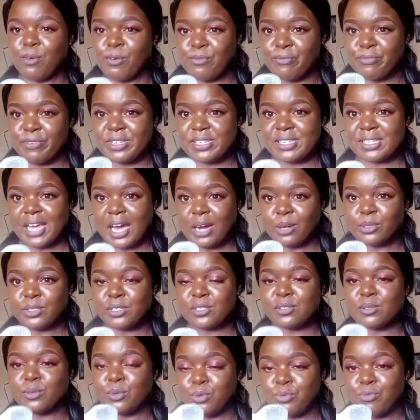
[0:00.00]
of
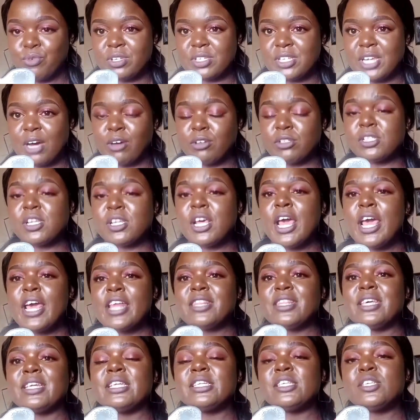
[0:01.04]
results, good results,
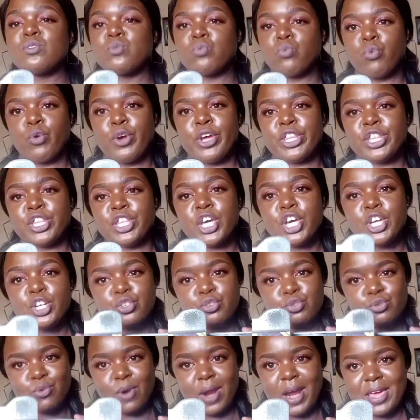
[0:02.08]
then it is worth
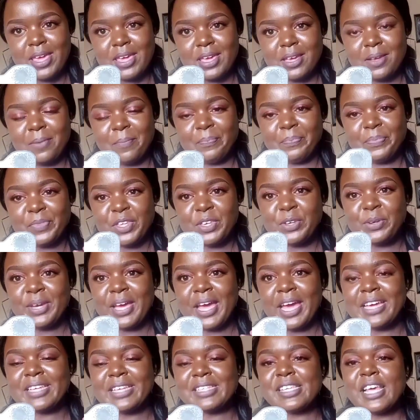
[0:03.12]
trying, you
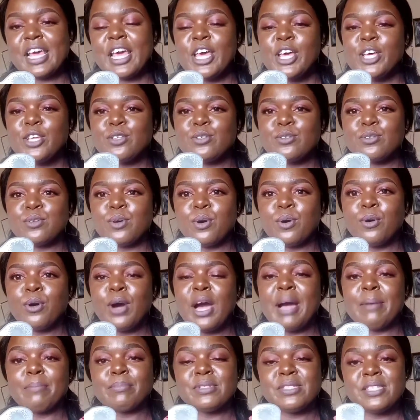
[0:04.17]
guys. So
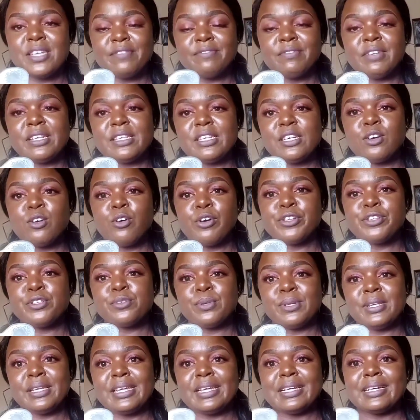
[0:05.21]
I'm definitely going
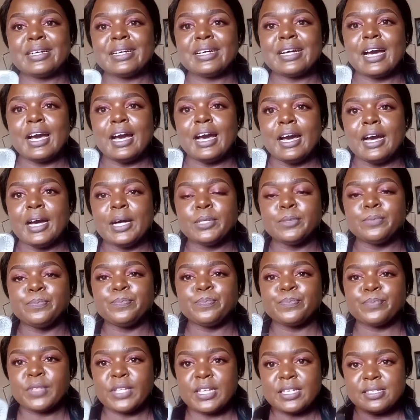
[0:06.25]
to link
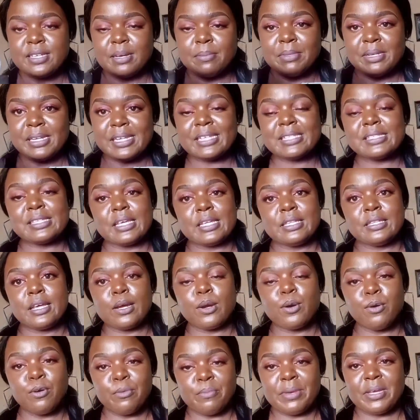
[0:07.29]
some links in the
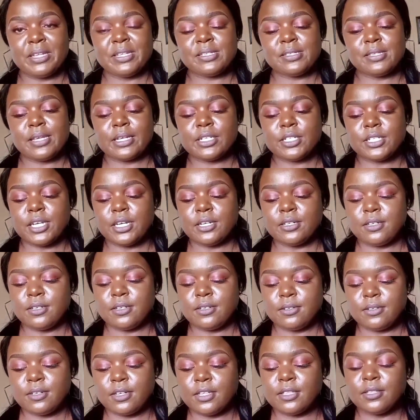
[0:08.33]
comment section,
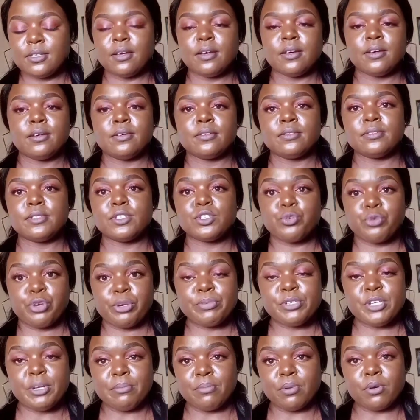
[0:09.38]
in the
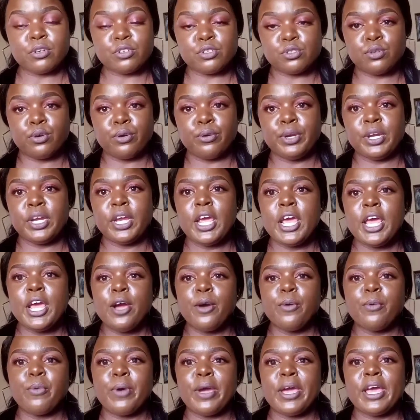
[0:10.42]
description box, sorry,
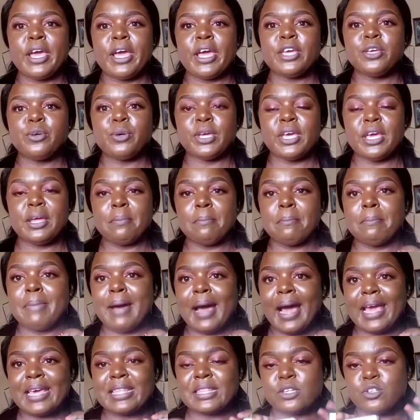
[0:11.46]
where you can
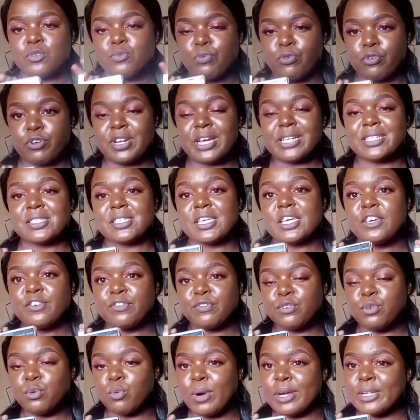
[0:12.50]
buy this product
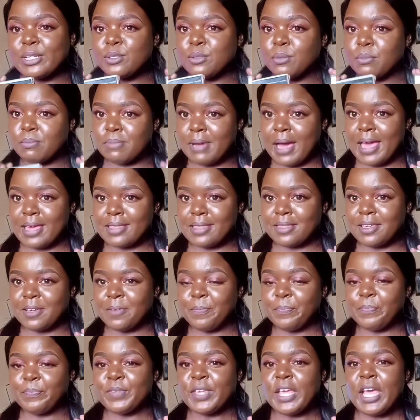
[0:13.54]
if you want to buy
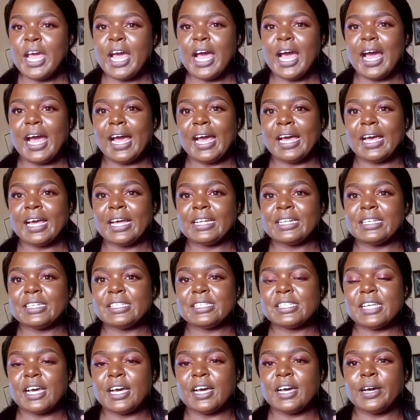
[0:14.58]
them. And
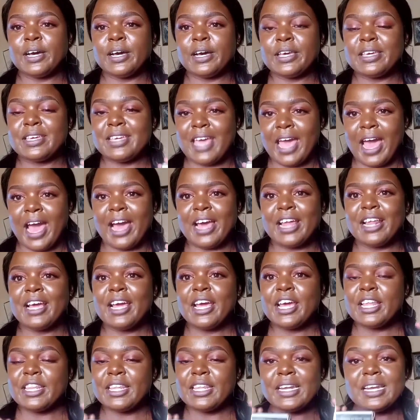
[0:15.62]
yeah,
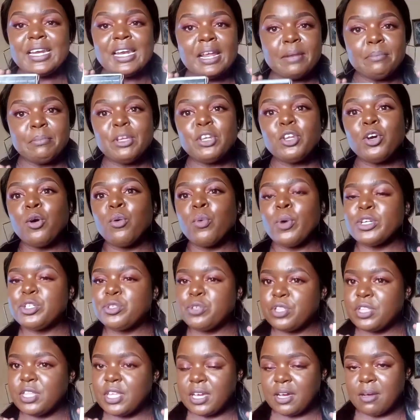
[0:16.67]
then let me know what you
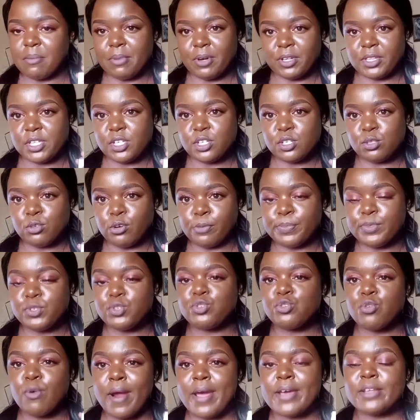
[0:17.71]
think about this soap.
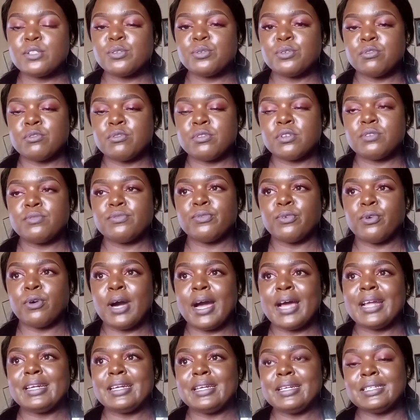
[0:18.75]
Try to use it for
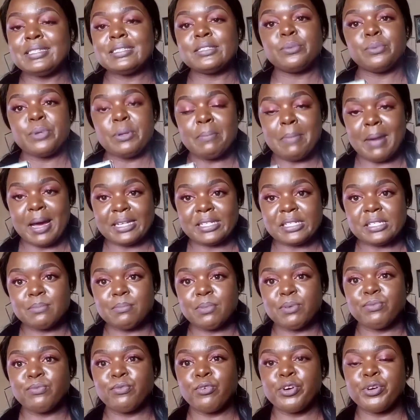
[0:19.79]
at least 3 months
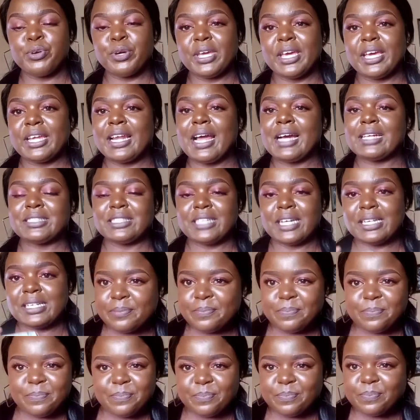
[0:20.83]
before you can
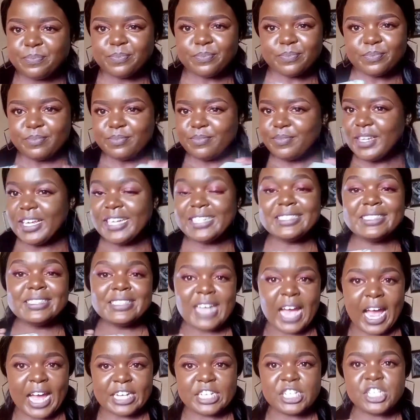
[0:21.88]
actually
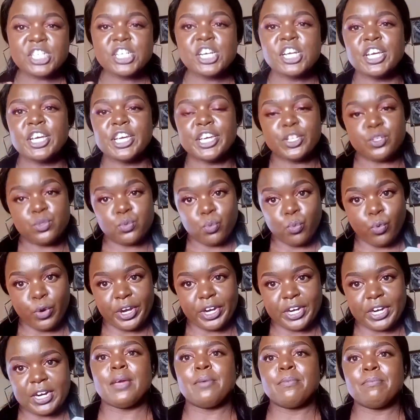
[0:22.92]
judge its
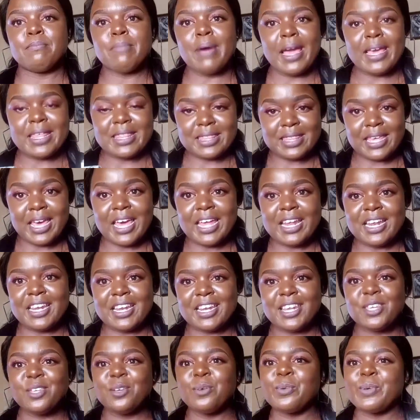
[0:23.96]
work. By then,
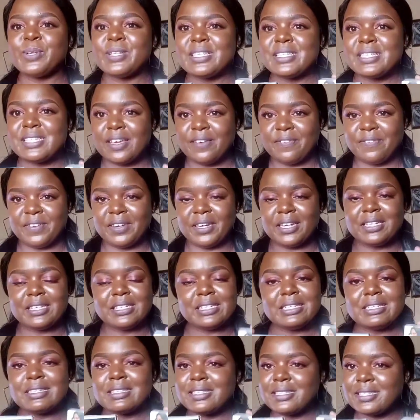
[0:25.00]
you will
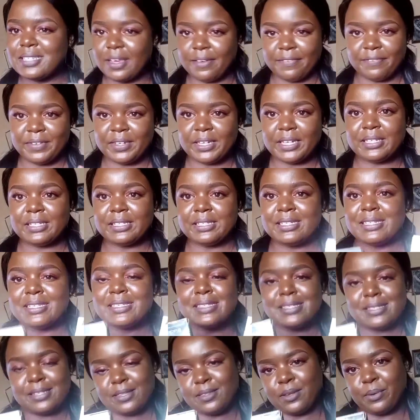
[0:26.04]
definitely
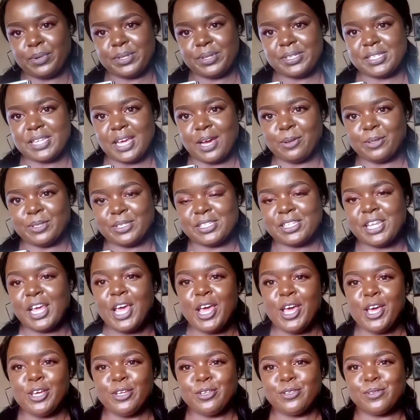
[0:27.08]
see the results.
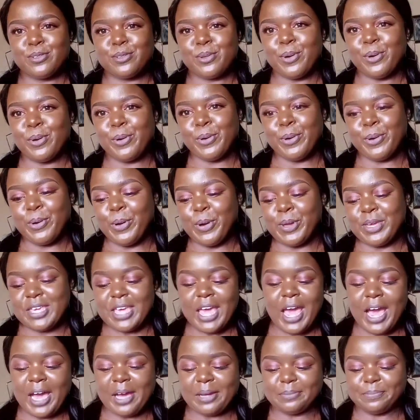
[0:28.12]
So
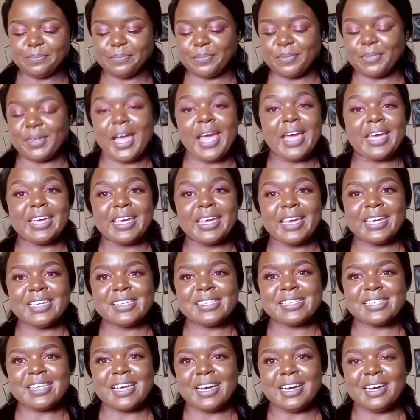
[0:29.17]
yeah, I
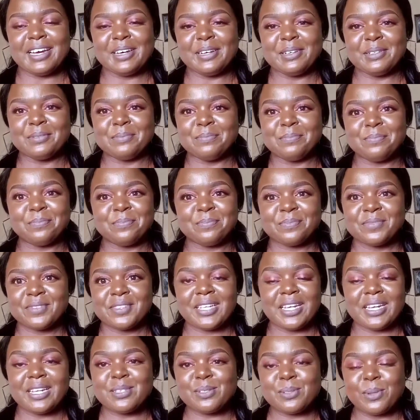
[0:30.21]
guess
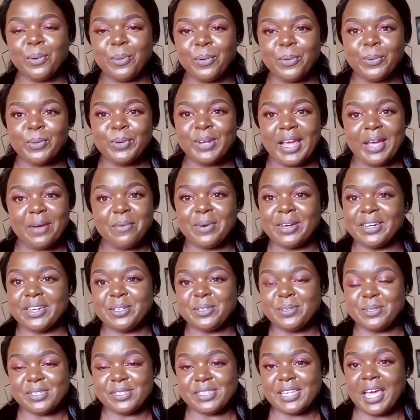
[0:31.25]
that is all I
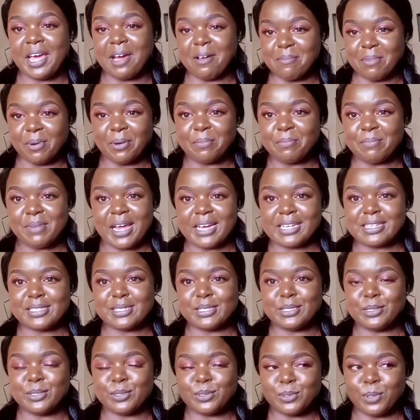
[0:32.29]
wanted to say about black
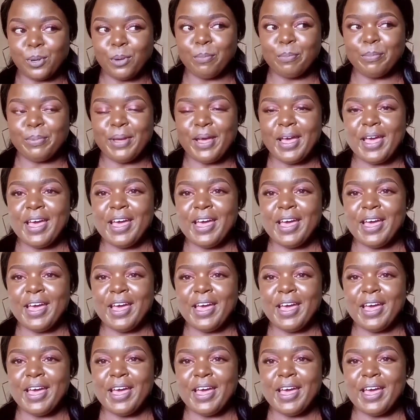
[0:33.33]
seed soap.